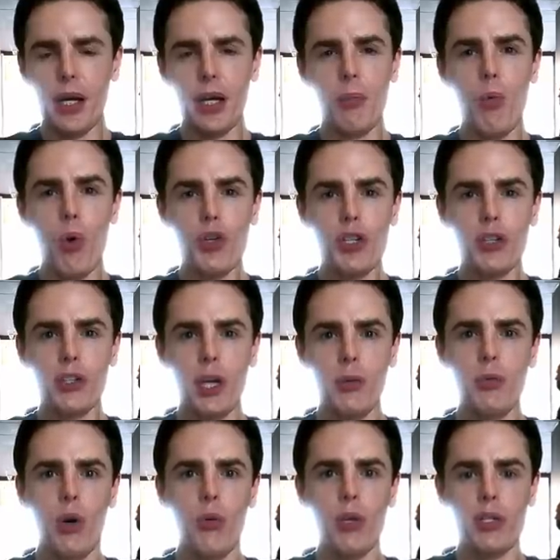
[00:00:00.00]
And I'm washing
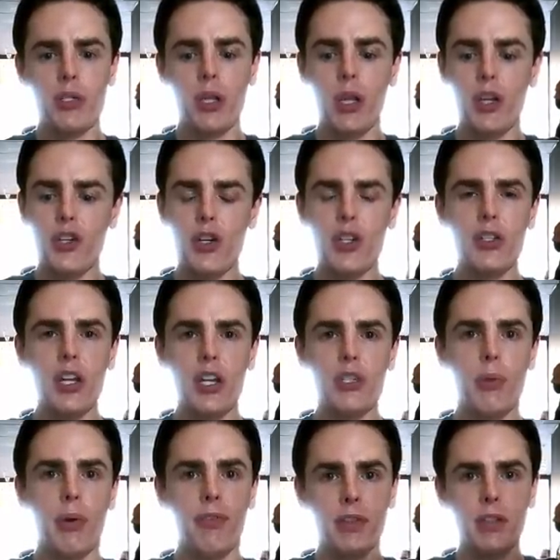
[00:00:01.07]
down all this deliciousness
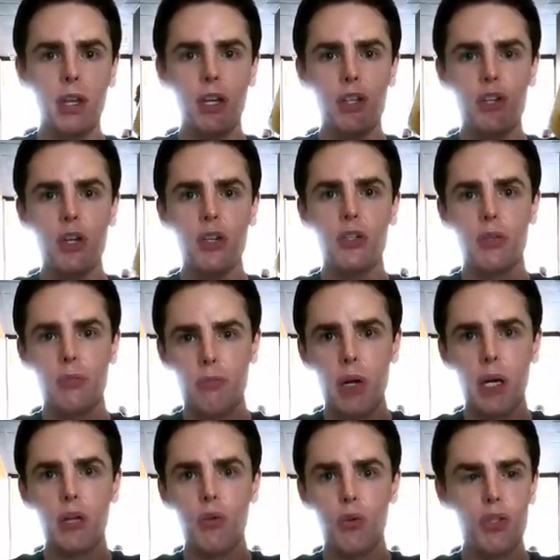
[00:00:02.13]
with a delicious
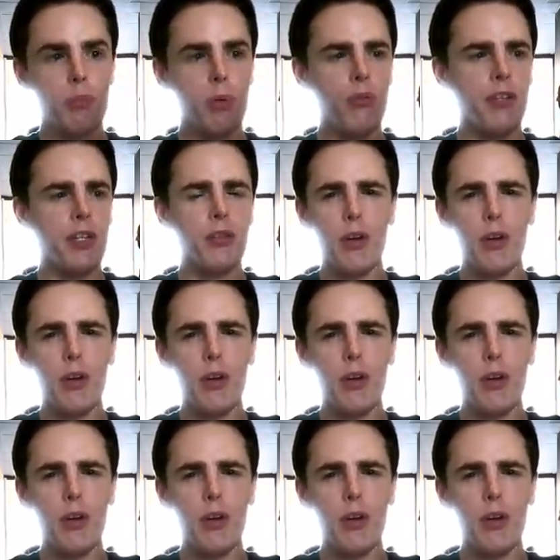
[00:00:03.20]
mango smoothie,